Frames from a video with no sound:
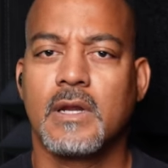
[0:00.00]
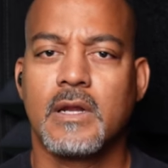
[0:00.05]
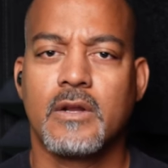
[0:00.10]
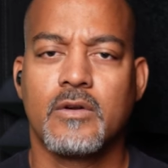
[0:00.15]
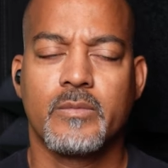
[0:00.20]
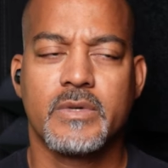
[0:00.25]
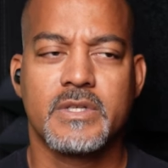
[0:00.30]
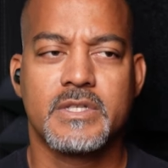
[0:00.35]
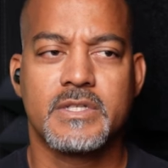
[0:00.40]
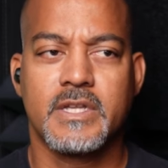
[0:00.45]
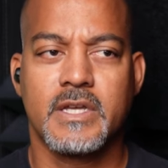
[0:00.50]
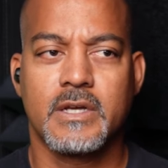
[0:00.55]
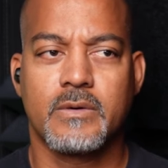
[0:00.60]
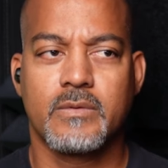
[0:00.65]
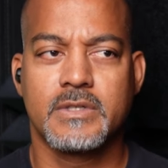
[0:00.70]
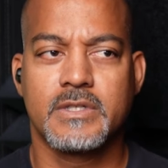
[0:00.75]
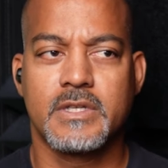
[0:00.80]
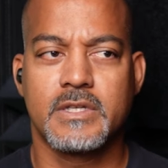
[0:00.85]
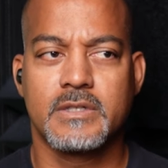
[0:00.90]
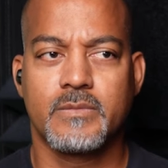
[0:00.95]
I know Mystique
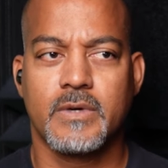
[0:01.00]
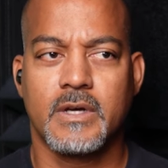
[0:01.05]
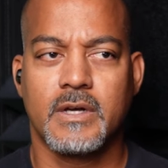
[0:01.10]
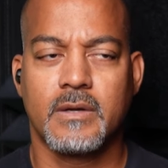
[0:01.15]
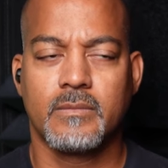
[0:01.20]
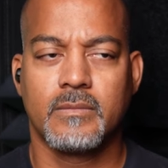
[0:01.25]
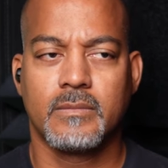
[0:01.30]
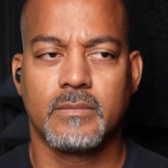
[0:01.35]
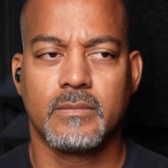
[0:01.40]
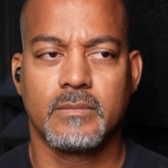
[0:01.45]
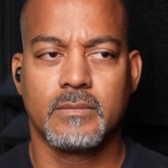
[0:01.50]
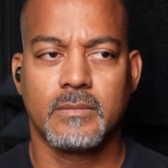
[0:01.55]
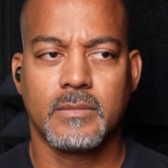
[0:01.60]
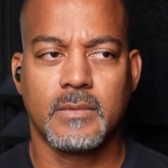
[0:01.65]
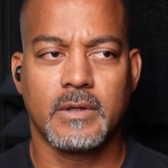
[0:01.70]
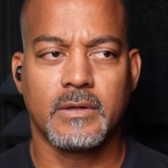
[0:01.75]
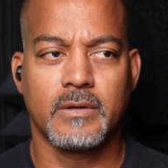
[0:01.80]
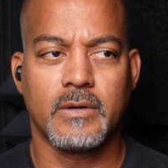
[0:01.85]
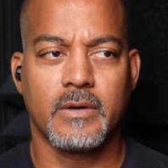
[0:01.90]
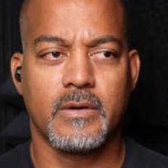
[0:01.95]
was his mom. For
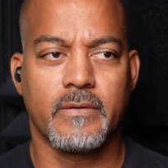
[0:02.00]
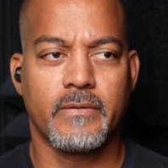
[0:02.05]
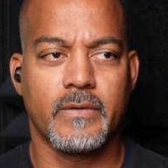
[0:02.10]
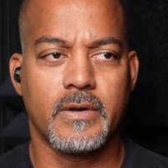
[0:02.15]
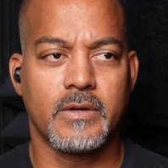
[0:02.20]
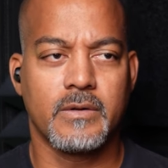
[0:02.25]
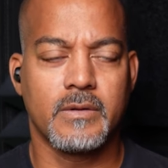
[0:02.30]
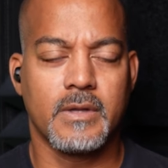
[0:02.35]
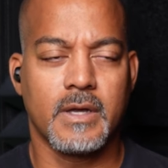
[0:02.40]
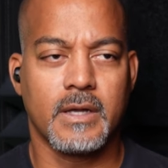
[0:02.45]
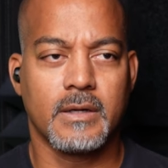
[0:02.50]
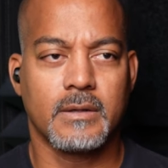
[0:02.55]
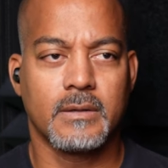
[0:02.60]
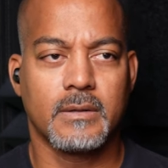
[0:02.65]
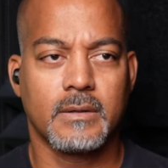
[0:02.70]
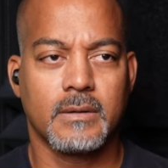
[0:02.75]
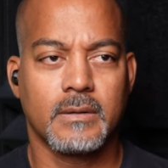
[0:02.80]
her. I don't know if I knew that.